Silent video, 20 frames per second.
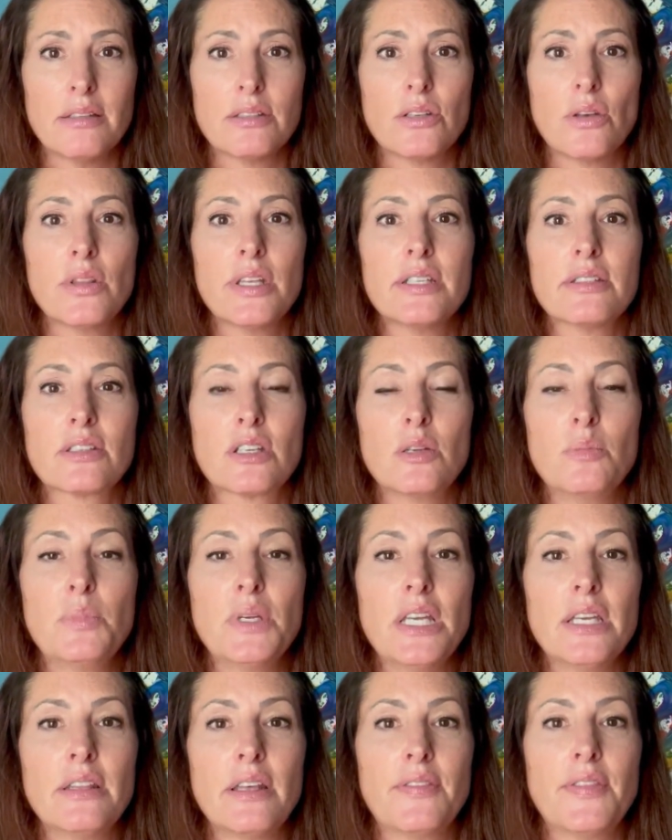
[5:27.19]
So this could
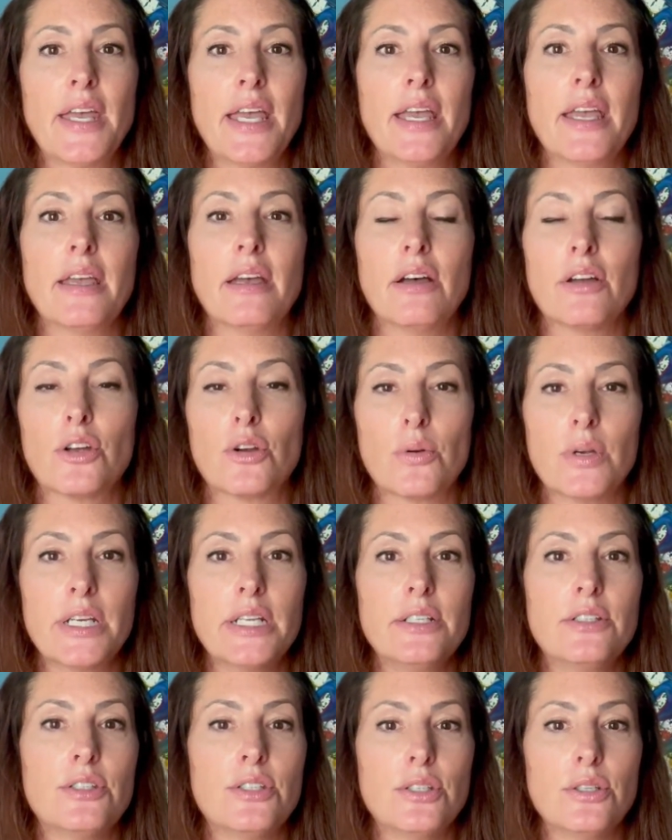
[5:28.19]
be that they
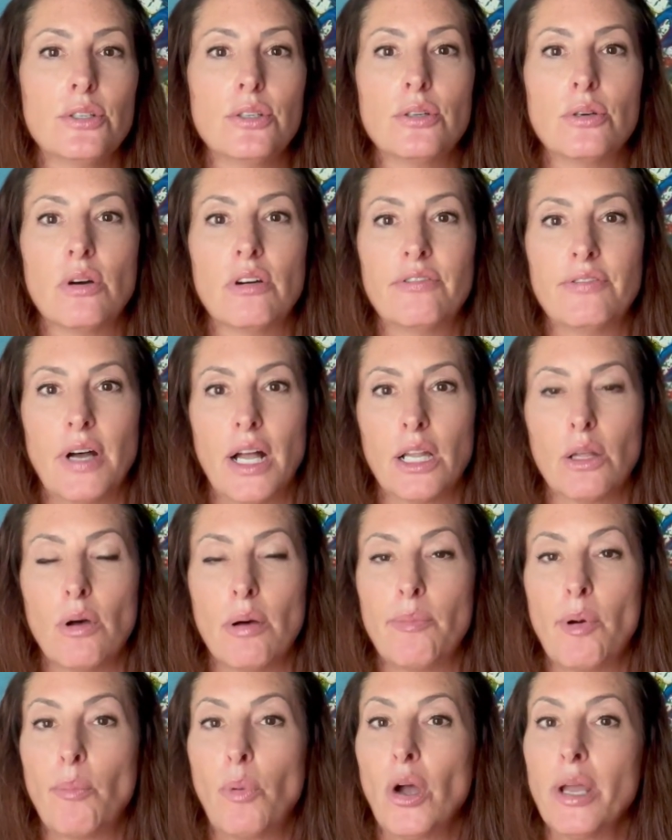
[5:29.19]
agreed to a
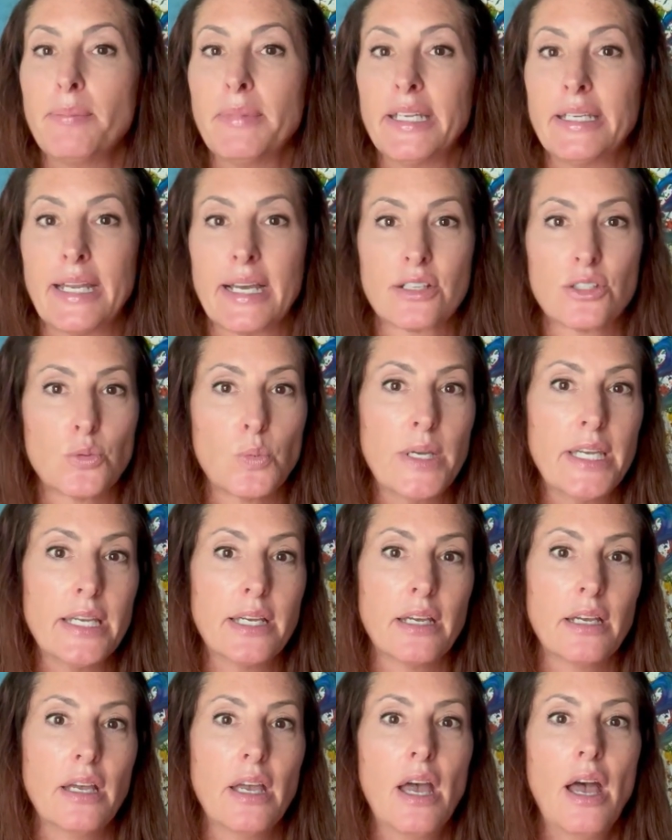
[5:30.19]
follow-up appointment next
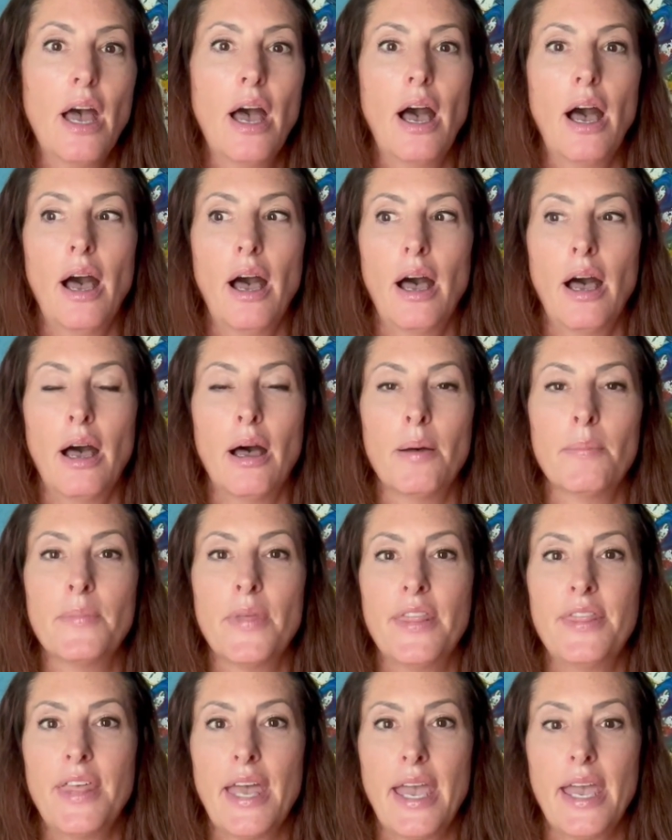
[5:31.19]
week.
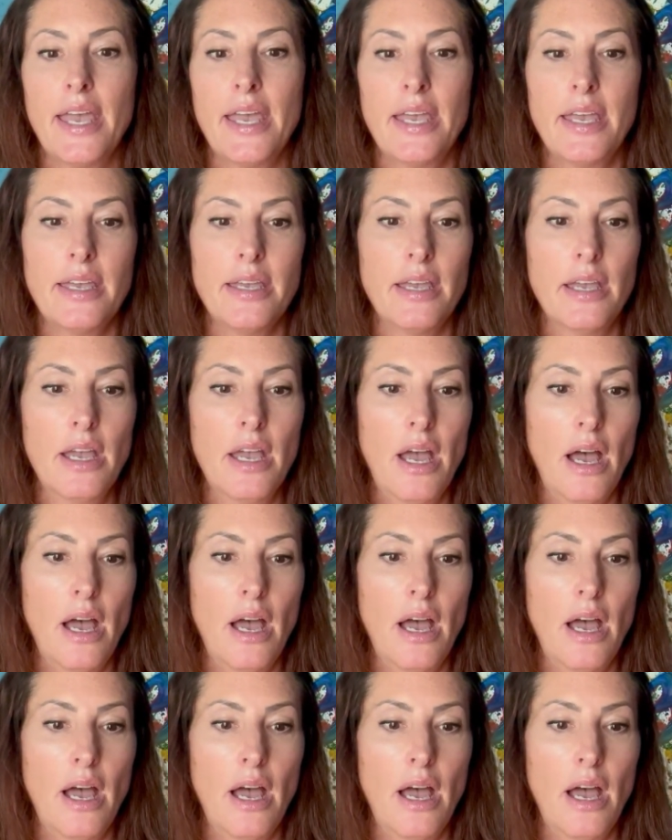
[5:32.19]
They